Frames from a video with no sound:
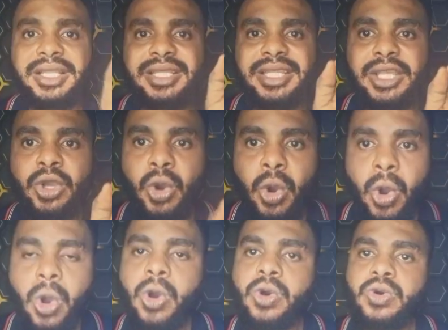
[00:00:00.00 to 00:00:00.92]
the
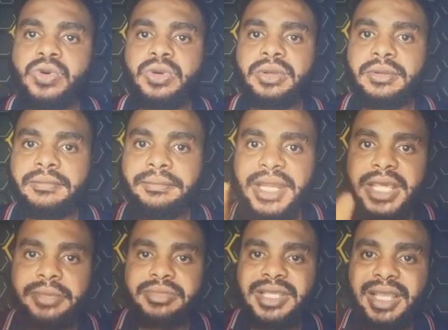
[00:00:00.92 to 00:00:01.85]
whole
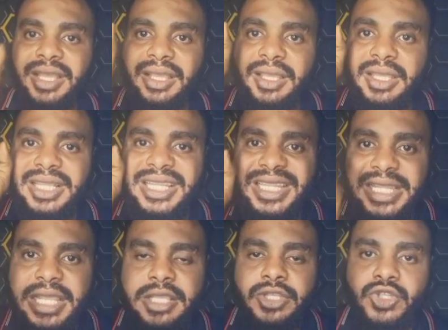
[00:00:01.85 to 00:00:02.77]
blames
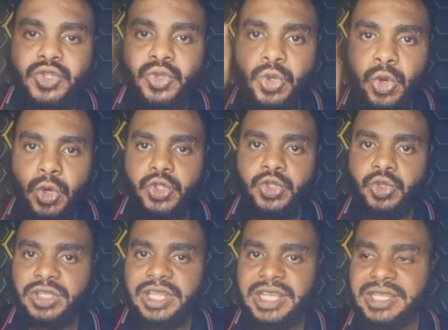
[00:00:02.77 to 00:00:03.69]
needs to go to
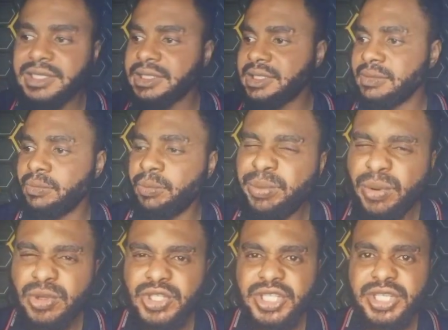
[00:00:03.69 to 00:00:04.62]
these
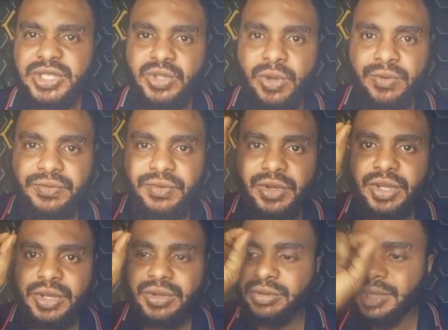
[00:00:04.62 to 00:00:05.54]
bunches of
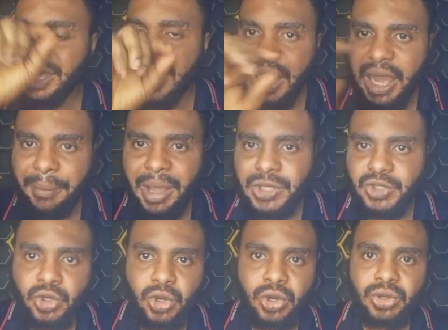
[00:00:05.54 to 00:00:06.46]

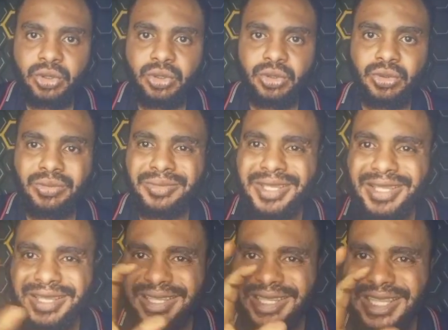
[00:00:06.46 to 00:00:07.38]
amateur
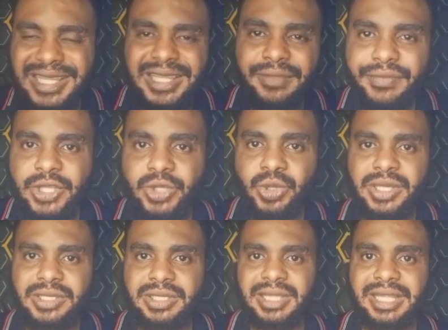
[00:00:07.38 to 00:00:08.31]

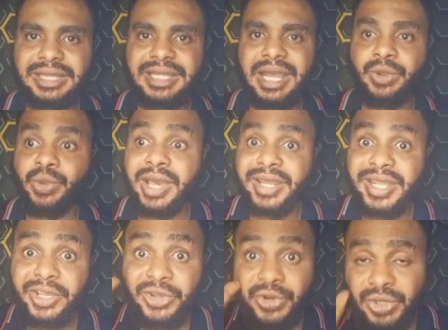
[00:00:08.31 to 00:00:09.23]
individuals that were
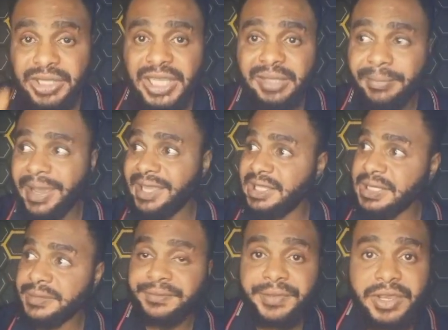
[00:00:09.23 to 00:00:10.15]
recruited by
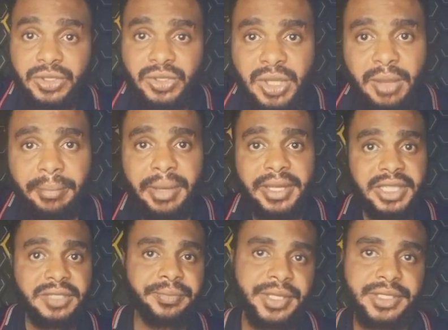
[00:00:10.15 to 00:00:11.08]
this failed
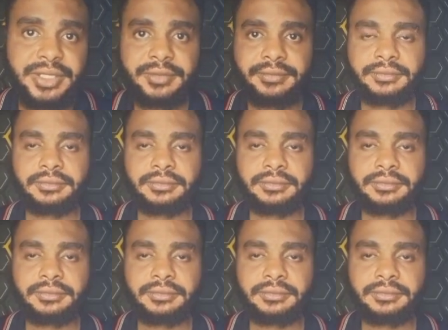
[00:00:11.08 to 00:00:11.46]
management.